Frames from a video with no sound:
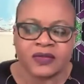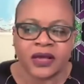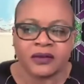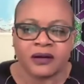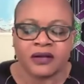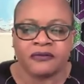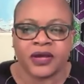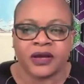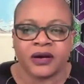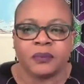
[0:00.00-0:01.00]
said, Dr.
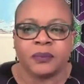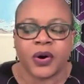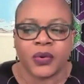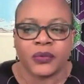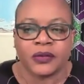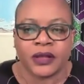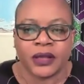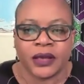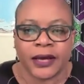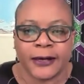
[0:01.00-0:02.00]
Vega, about
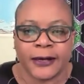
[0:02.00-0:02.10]
the